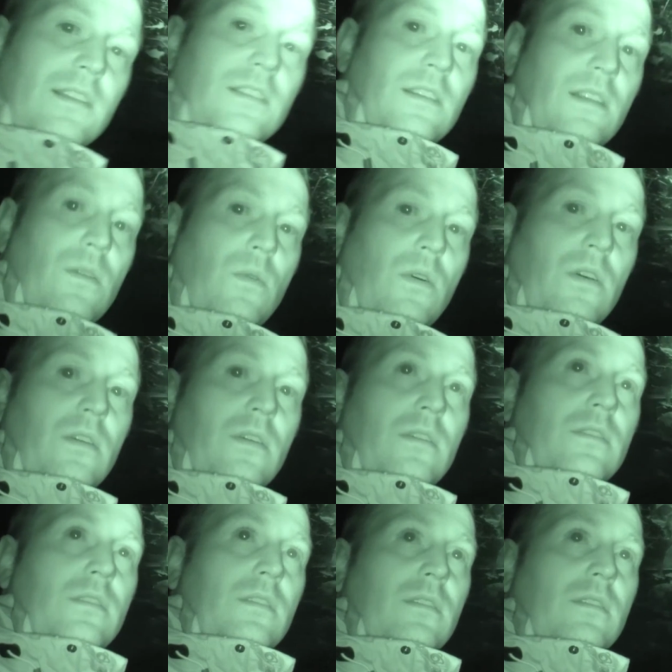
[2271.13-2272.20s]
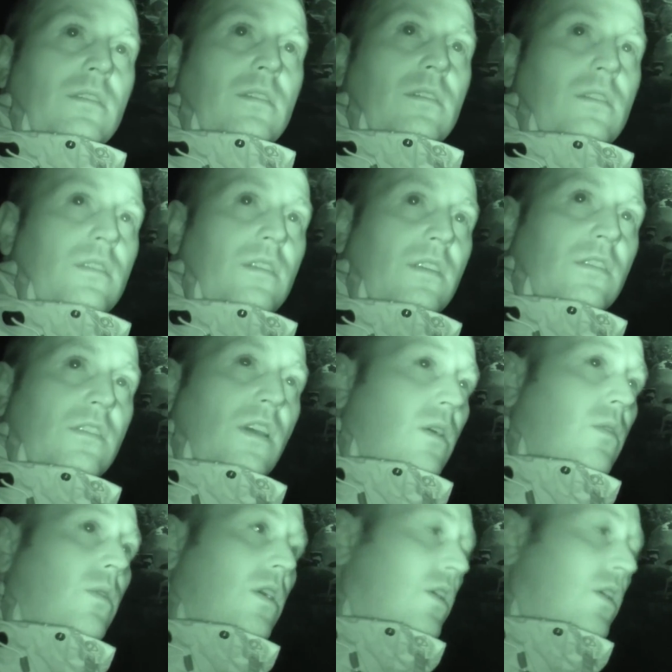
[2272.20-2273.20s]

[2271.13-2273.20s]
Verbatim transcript: you know what? There's no